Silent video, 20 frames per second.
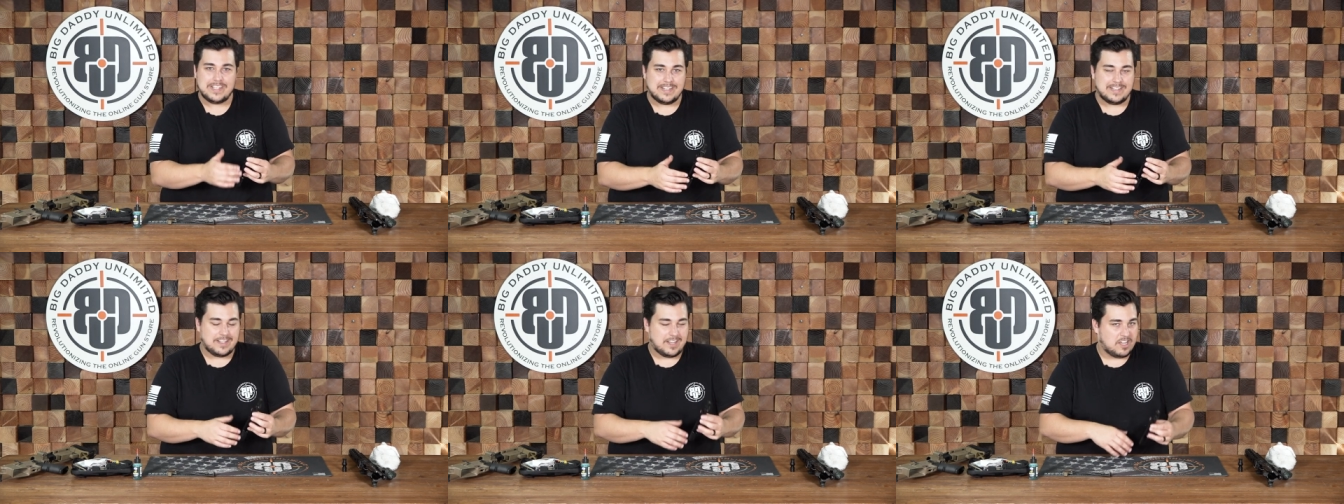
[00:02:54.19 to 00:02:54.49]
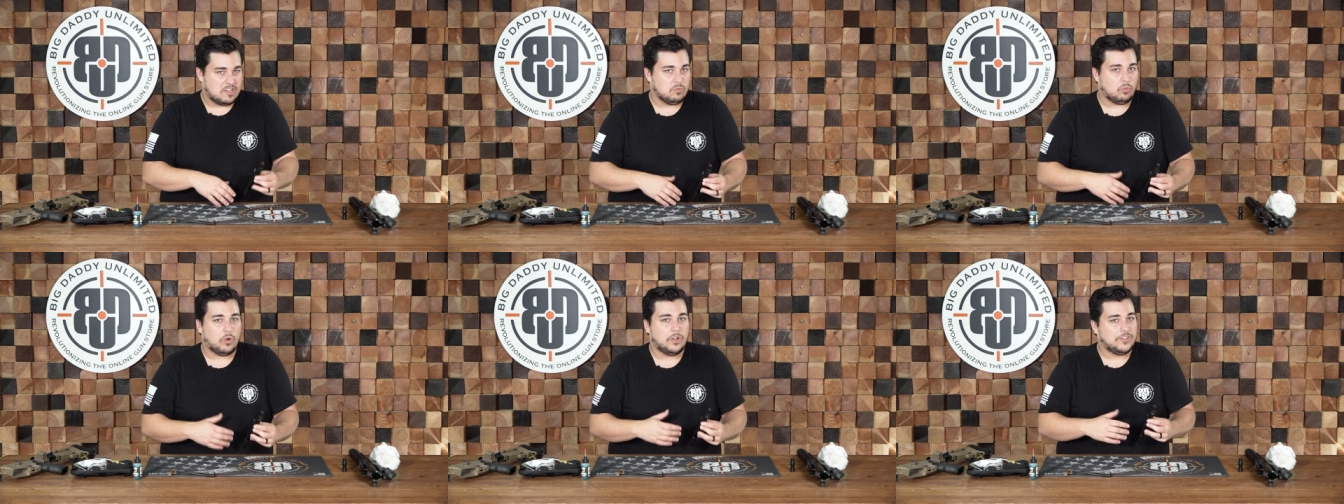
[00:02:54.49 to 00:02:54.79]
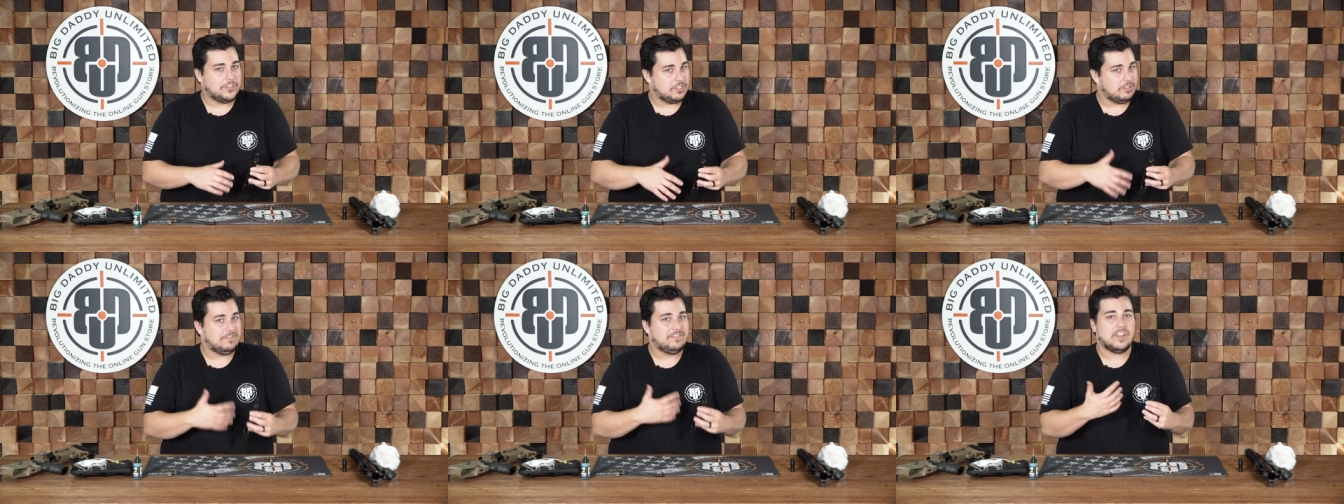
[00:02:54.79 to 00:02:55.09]
it done,
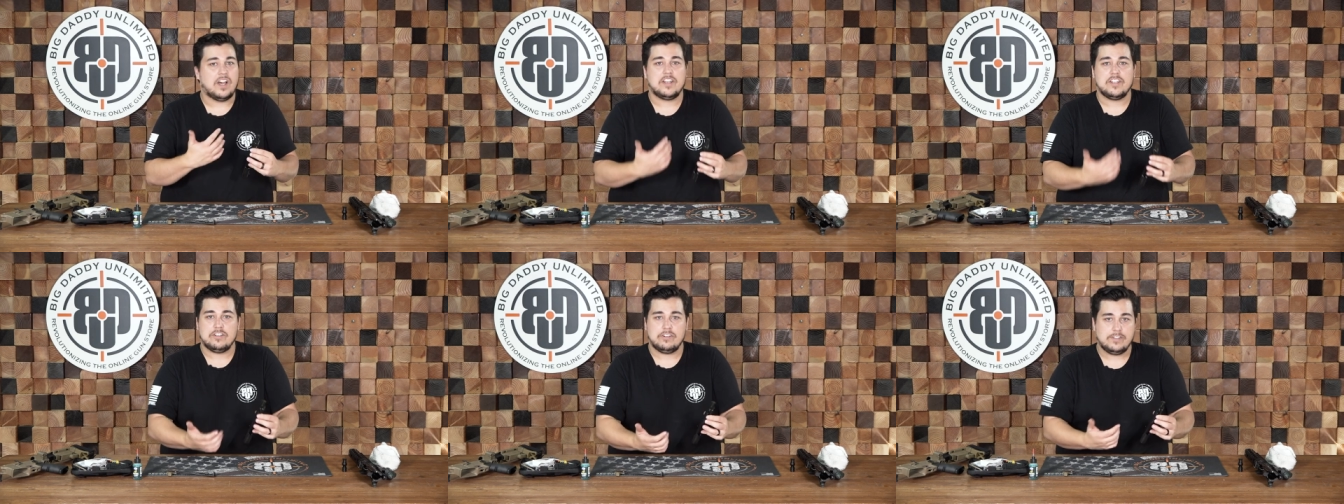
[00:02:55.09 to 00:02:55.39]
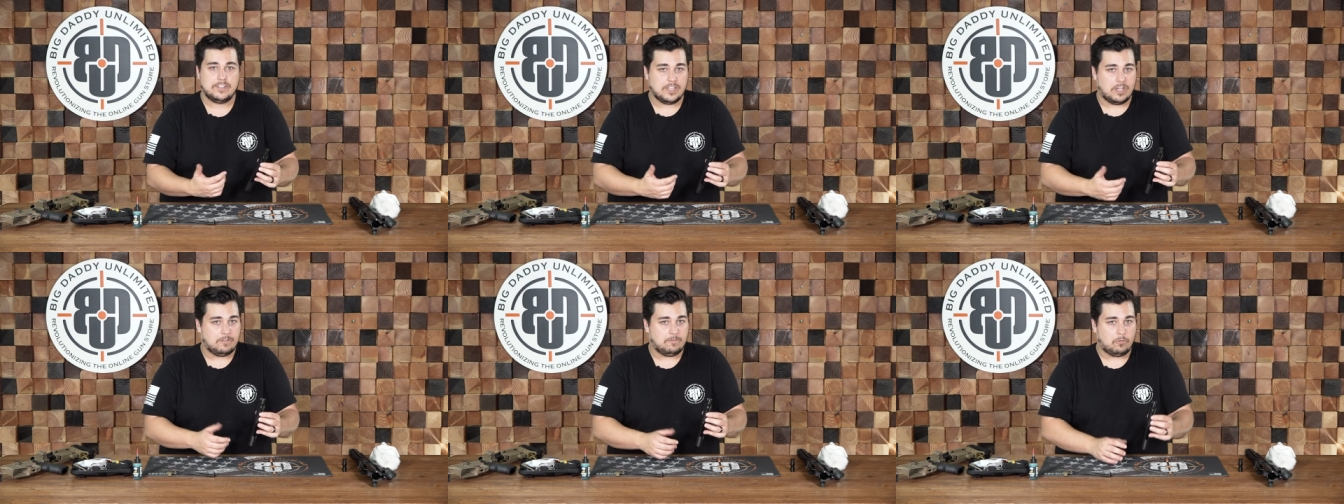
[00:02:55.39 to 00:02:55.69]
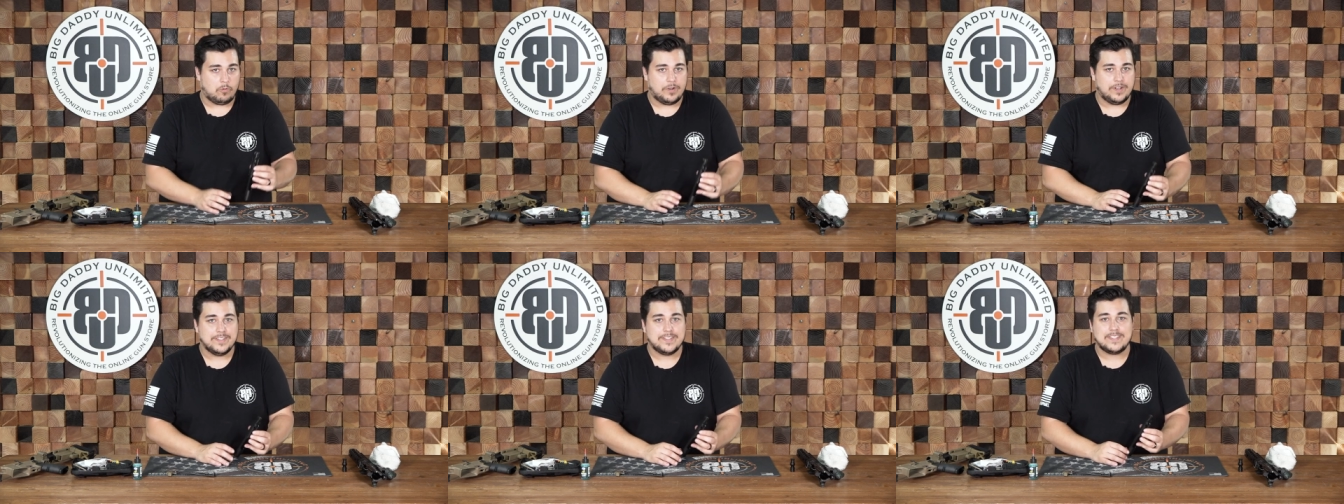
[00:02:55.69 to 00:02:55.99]
once you've done it yourself
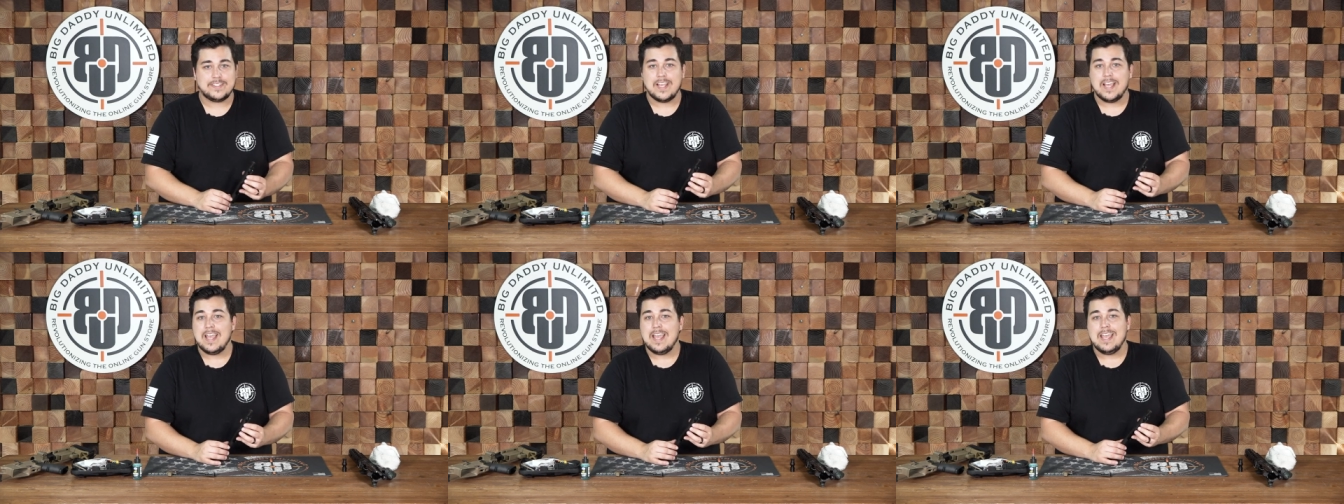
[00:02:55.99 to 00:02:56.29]
once,